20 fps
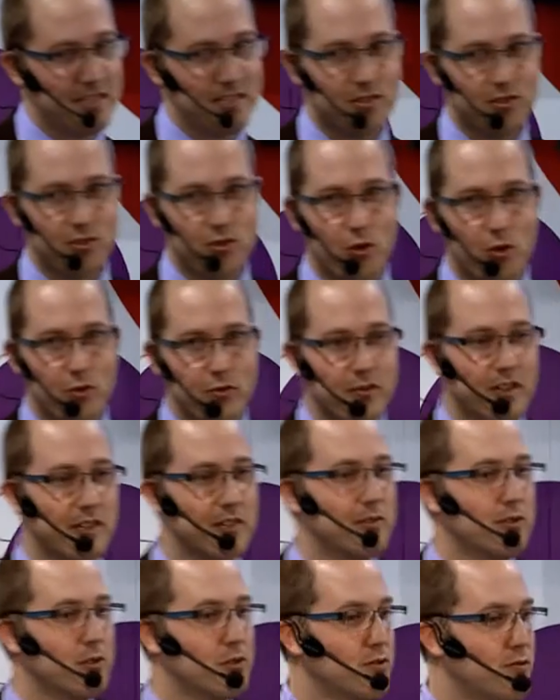it's not
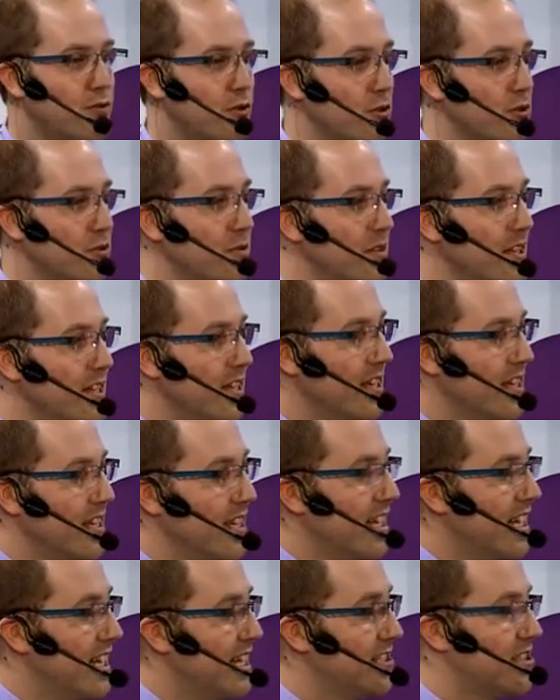very useful,
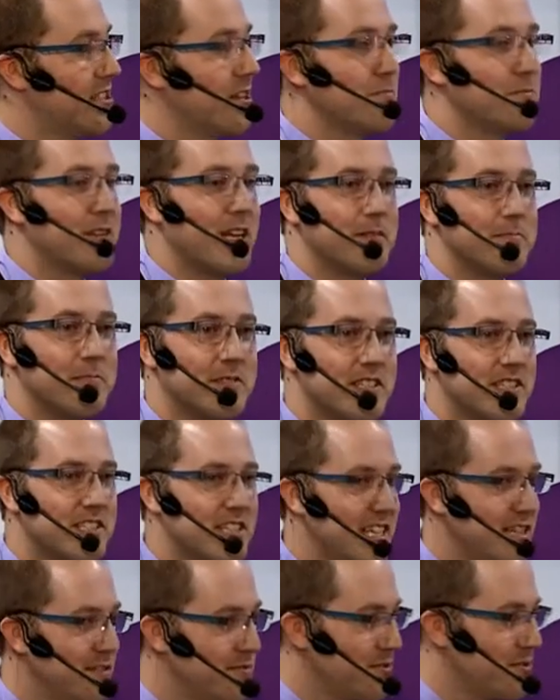and sometimes it's
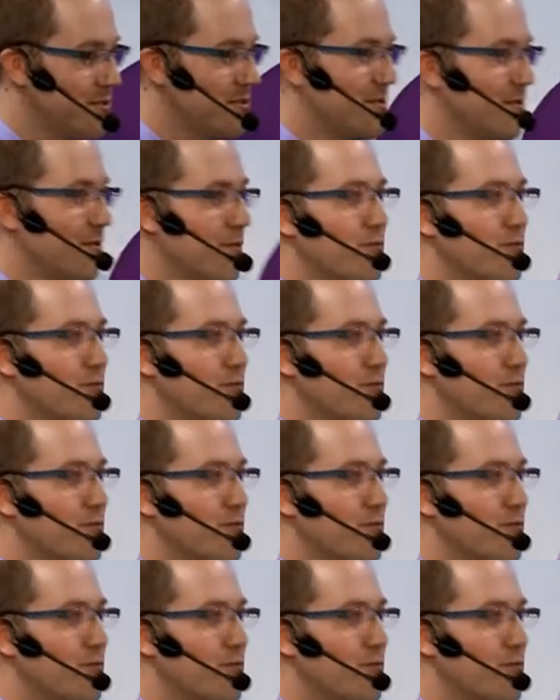even